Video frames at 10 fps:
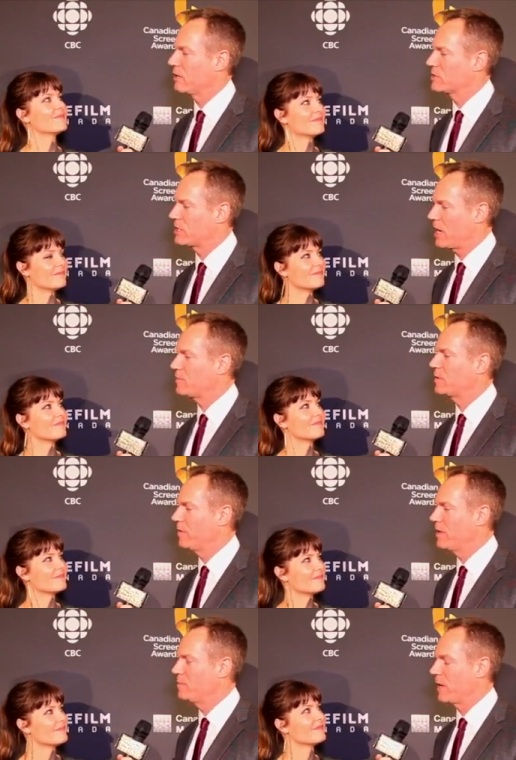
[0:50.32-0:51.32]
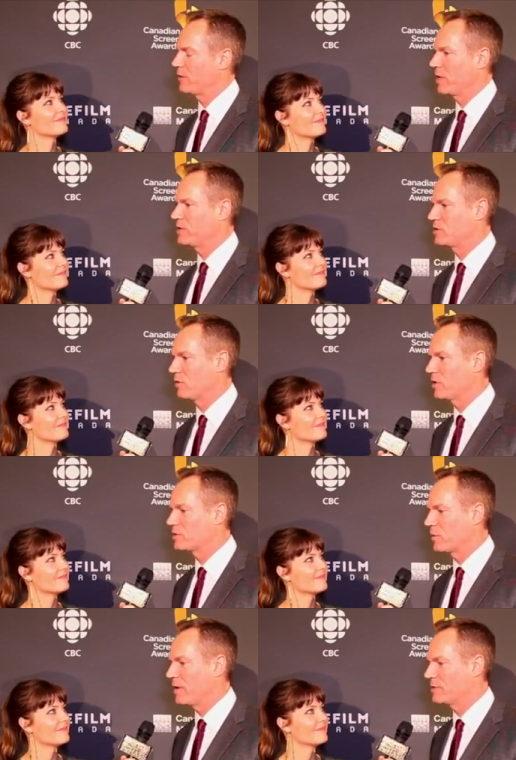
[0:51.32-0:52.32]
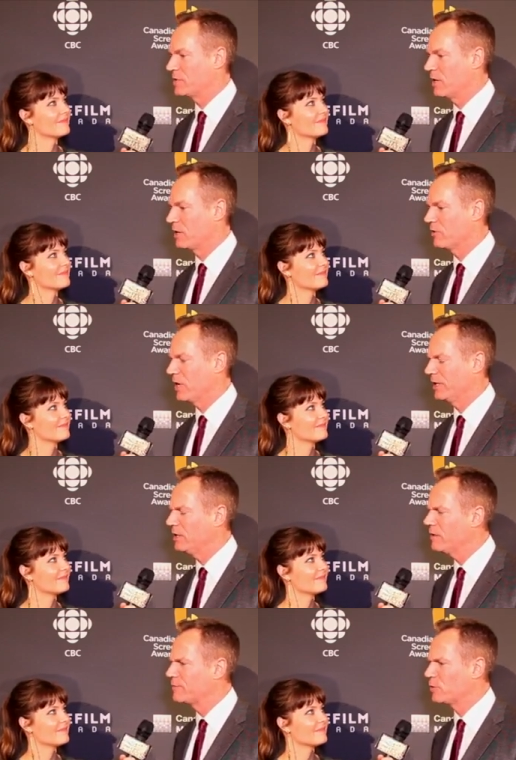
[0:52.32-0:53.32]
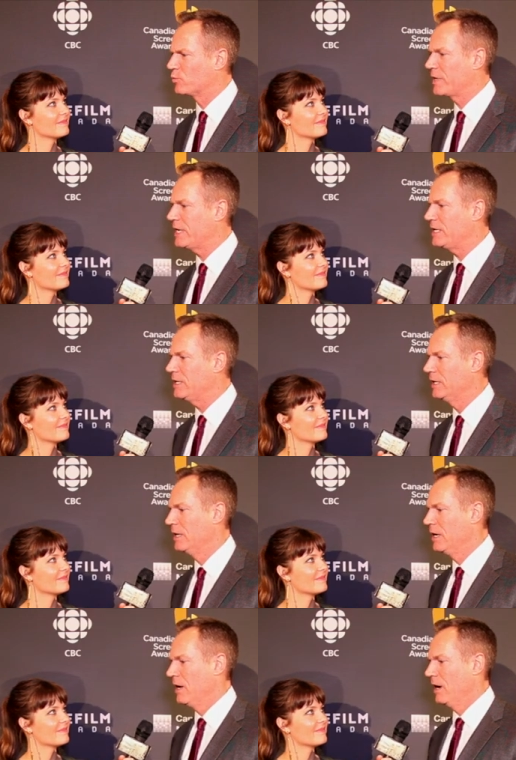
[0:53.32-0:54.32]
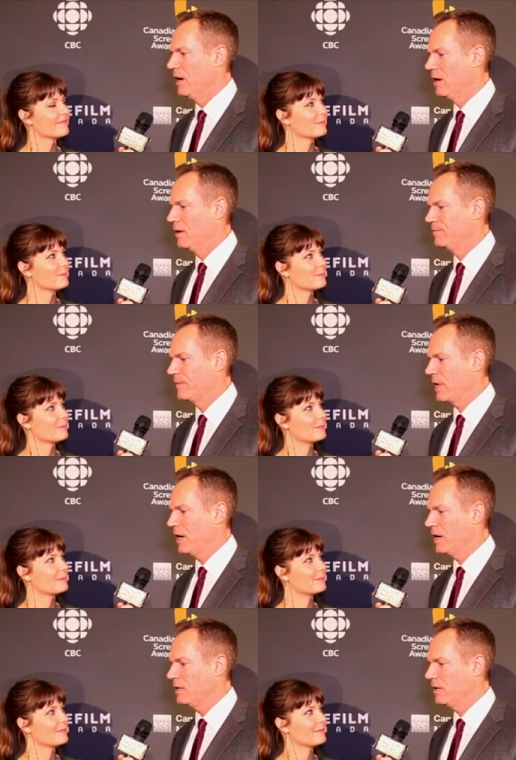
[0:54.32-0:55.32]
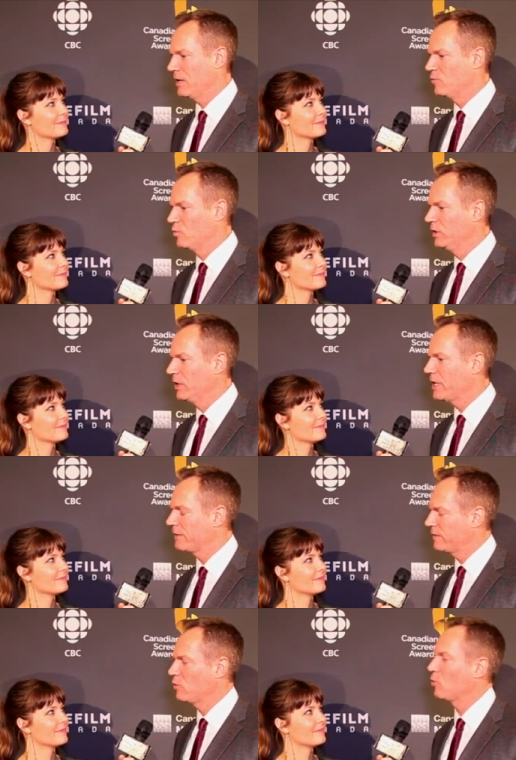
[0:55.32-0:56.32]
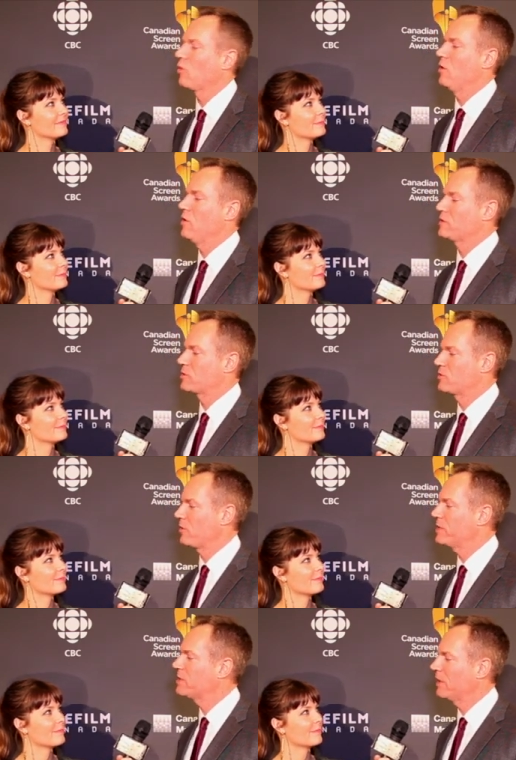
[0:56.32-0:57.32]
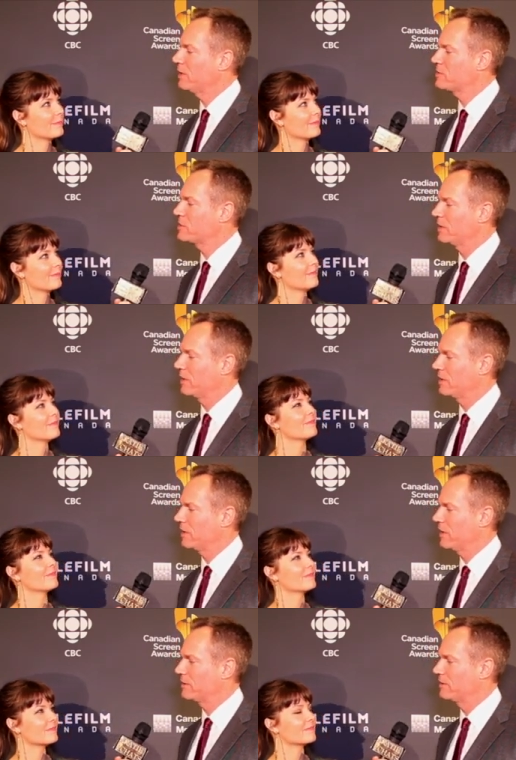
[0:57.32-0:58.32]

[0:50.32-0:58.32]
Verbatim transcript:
Speaker 1: I was captivated by great stories when I was younger. I loved to read, um, and and really, I think we're all storytellers at, at,